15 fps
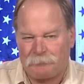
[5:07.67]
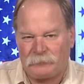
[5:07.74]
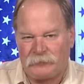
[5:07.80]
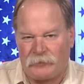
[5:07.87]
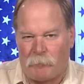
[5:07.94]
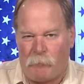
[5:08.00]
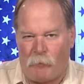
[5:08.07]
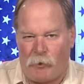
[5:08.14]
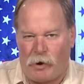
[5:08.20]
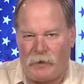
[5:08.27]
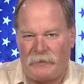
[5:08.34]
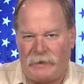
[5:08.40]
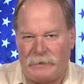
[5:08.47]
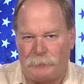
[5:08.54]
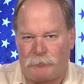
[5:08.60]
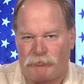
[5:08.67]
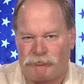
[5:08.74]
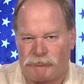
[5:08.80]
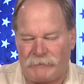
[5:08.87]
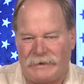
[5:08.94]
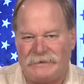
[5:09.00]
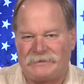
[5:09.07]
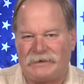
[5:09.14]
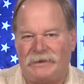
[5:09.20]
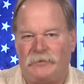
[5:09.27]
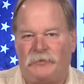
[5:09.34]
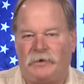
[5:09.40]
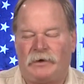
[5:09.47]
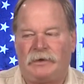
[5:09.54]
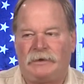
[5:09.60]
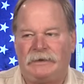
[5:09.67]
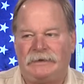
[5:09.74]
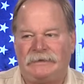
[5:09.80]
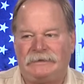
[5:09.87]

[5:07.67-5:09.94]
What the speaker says: the more they print, the